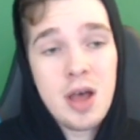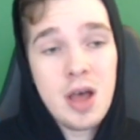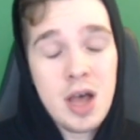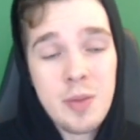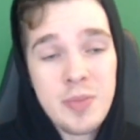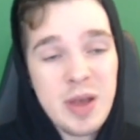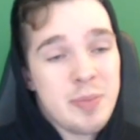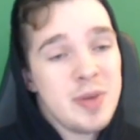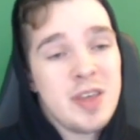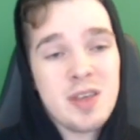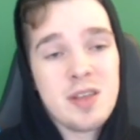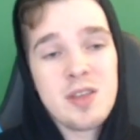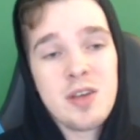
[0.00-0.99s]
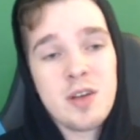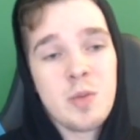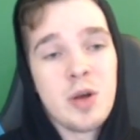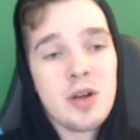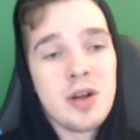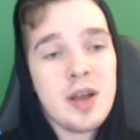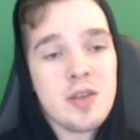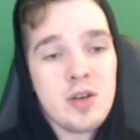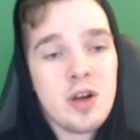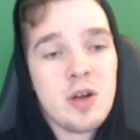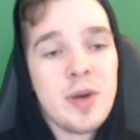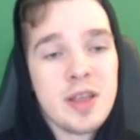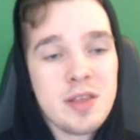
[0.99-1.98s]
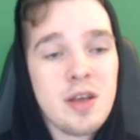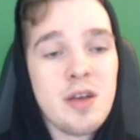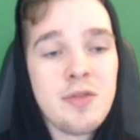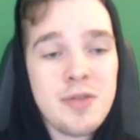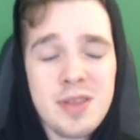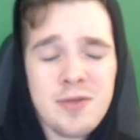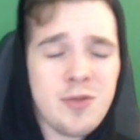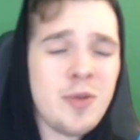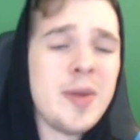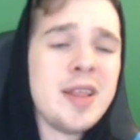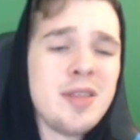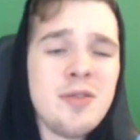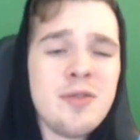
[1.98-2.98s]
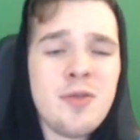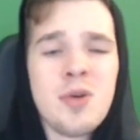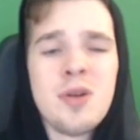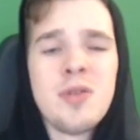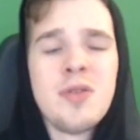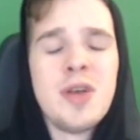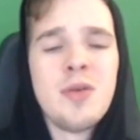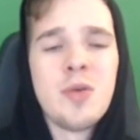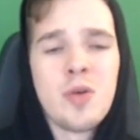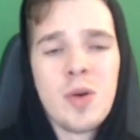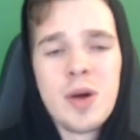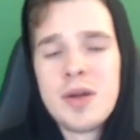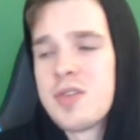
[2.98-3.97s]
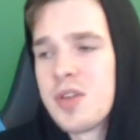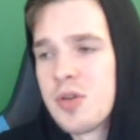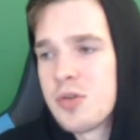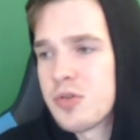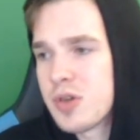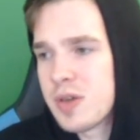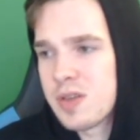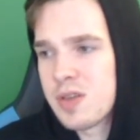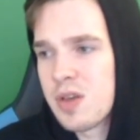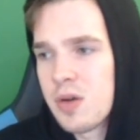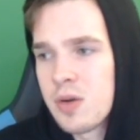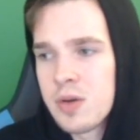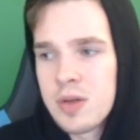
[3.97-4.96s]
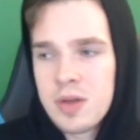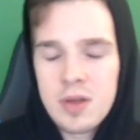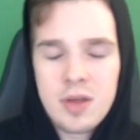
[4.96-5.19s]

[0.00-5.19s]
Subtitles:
That being said, Toxmonger as a card by itself, it's a 4-mana 2/4 that requires synergy, so